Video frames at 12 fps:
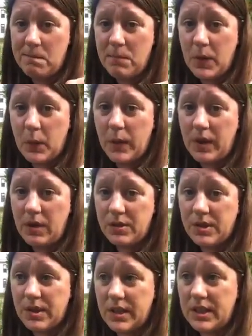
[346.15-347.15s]
But we
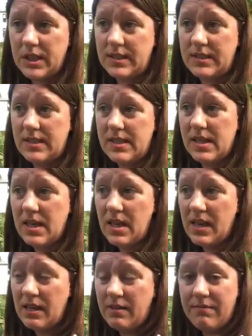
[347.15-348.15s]
usually just
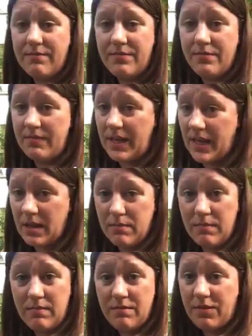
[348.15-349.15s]
eat
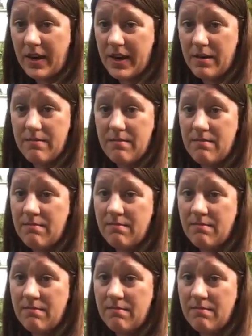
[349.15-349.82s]
them, fry them,